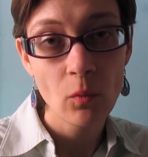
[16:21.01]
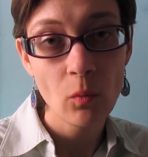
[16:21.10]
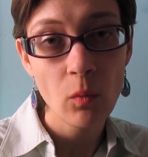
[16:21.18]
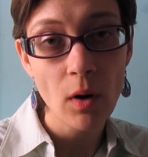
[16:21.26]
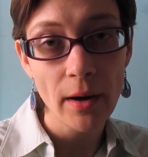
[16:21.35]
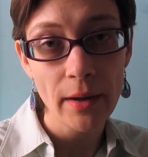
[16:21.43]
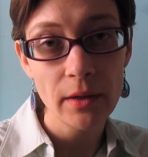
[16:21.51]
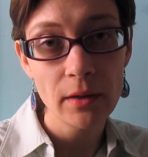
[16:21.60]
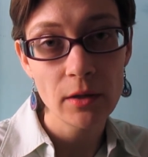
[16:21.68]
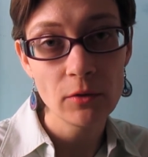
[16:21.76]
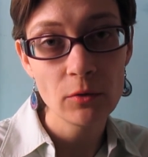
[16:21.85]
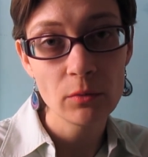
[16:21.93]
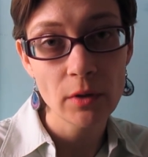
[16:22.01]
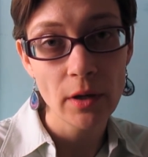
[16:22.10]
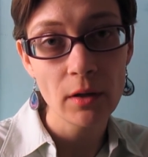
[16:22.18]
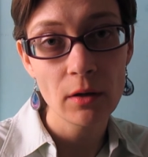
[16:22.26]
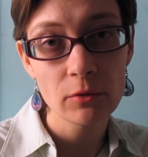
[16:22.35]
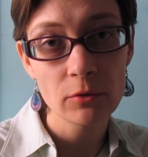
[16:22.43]
Why can you not
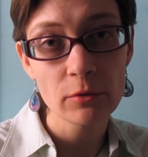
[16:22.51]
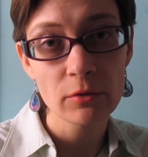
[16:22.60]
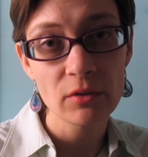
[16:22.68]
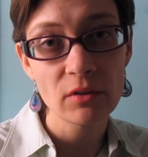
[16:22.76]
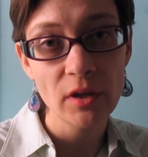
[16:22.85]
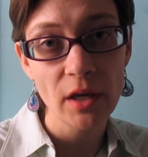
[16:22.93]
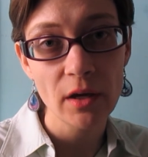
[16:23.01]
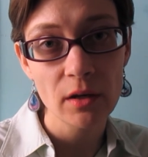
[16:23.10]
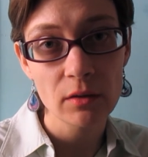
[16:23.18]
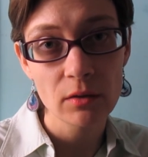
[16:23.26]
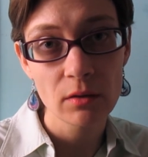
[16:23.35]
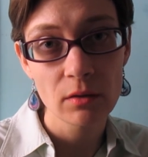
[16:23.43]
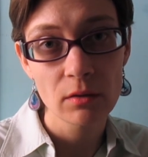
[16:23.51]
understand?